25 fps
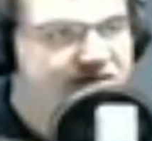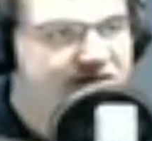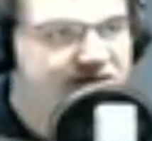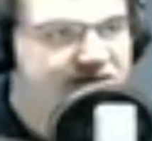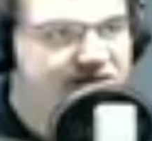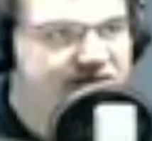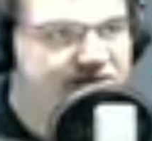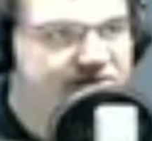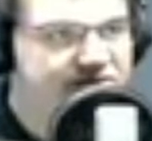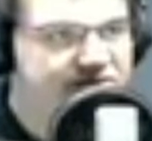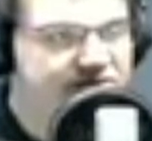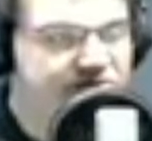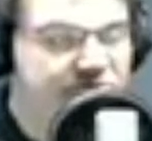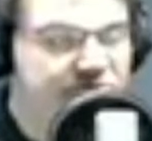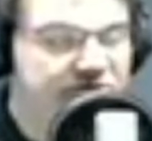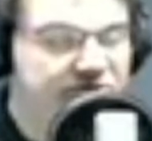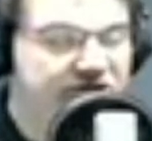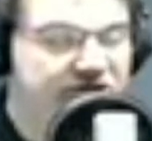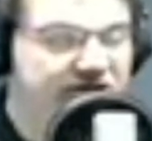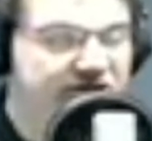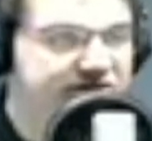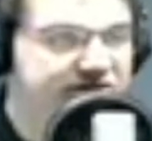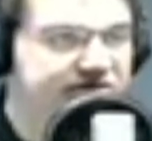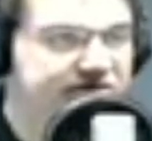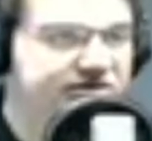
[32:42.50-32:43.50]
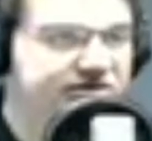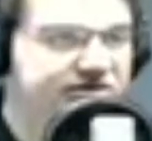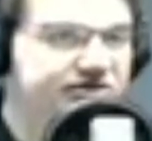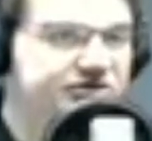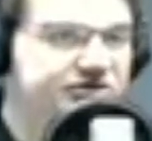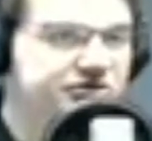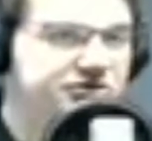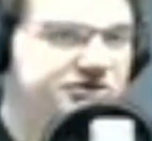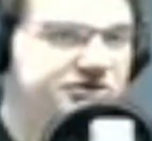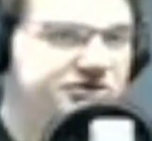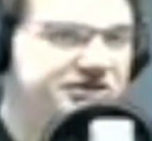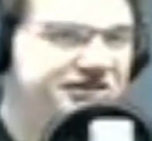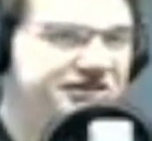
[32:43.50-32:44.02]
To be honest,
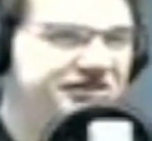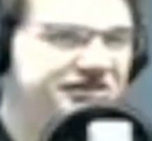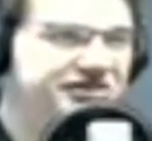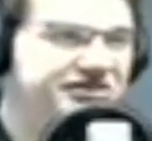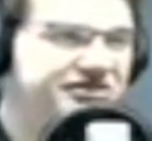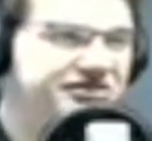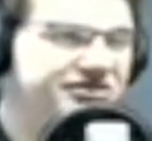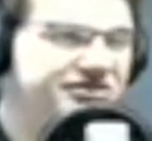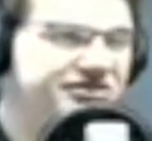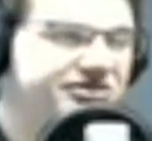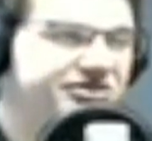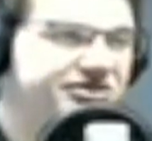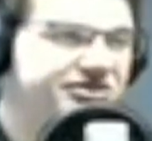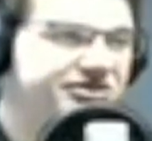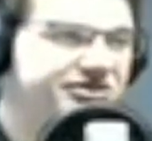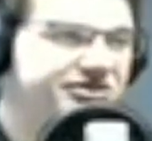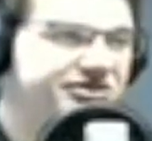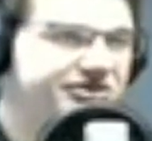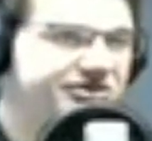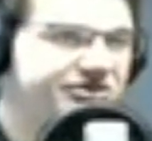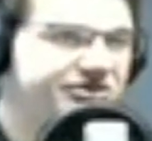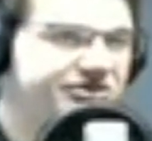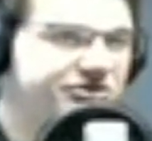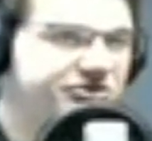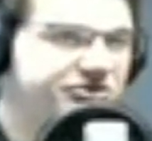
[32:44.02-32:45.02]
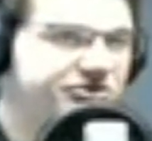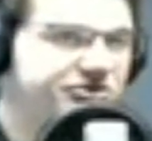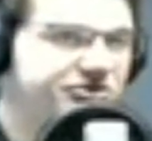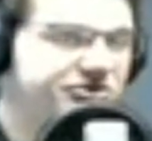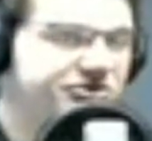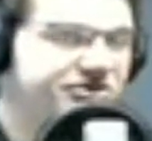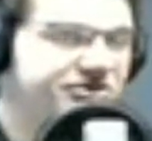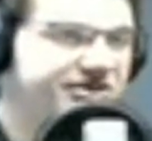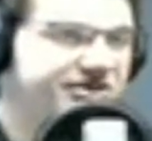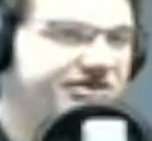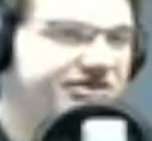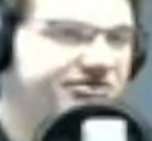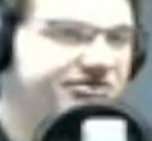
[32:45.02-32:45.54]
social justice, the social
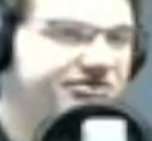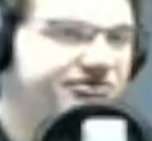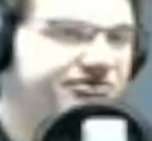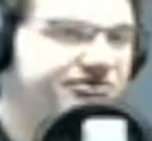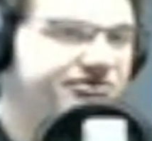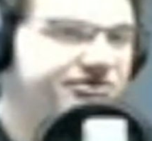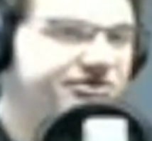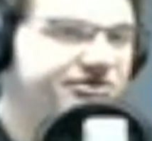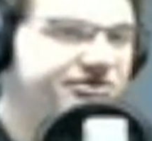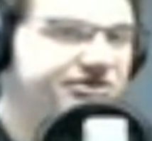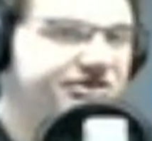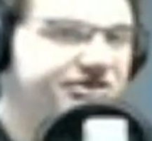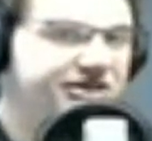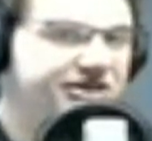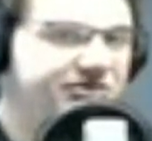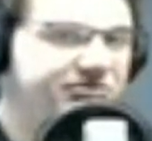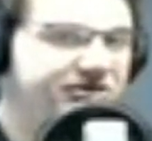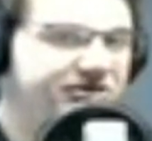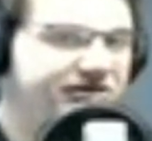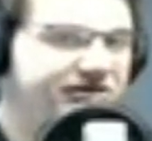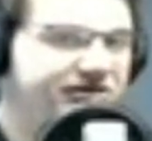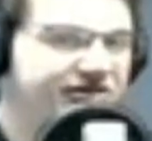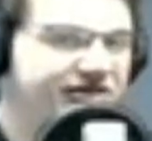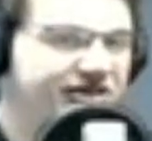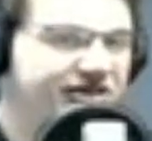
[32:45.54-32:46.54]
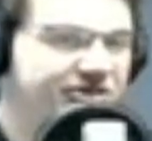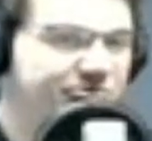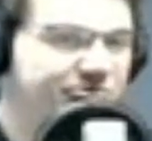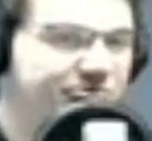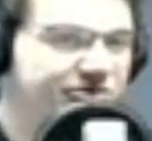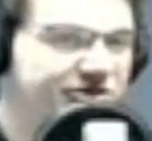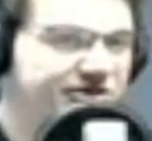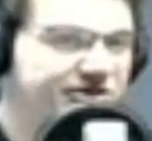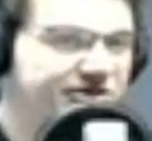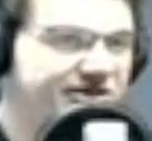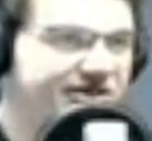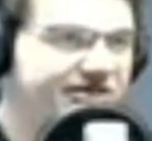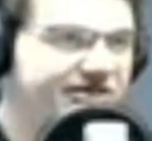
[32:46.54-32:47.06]
side of sustainability came
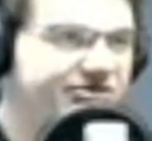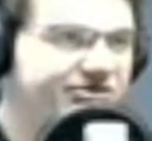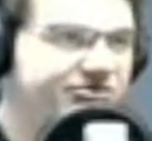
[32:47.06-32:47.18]
much later for